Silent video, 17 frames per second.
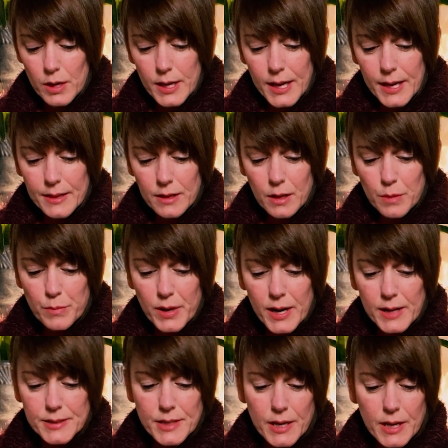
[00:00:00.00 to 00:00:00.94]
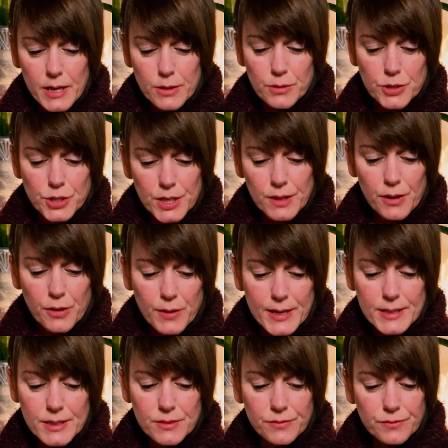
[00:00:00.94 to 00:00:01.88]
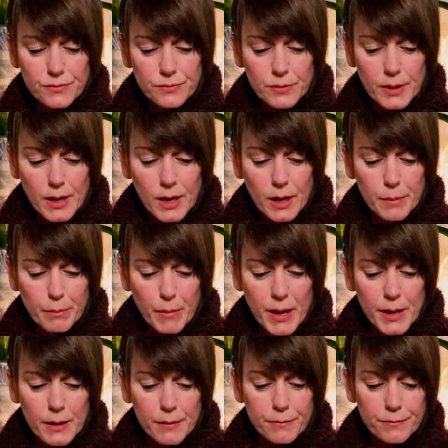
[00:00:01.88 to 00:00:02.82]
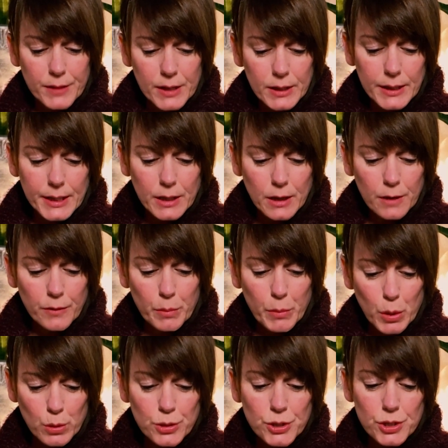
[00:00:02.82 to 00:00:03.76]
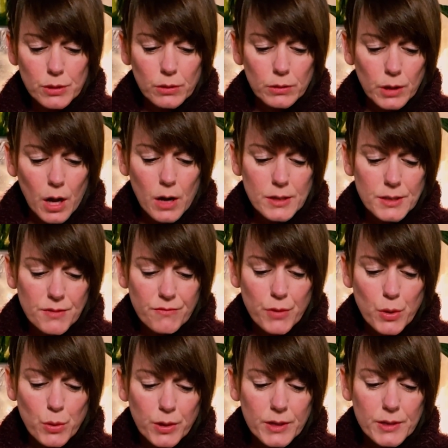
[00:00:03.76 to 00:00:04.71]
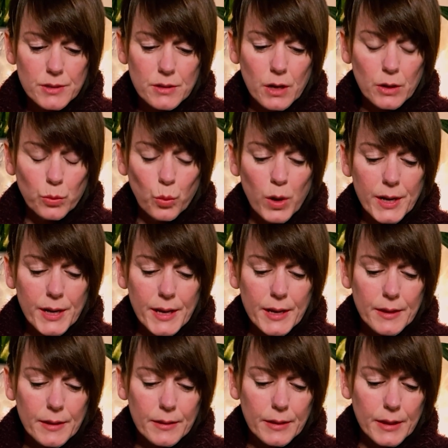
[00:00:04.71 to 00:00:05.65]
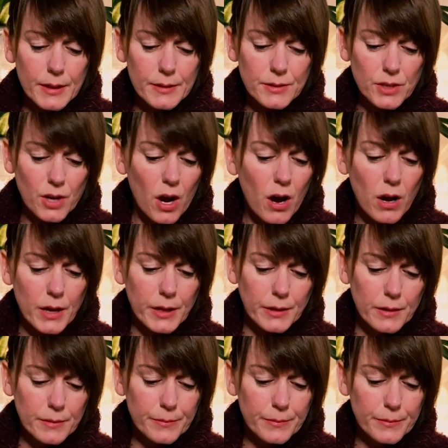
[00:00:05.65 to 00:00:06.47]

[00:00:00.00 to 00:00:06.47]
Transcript: In the composite energy, there is a feeling of emotional loss focused on what is gone.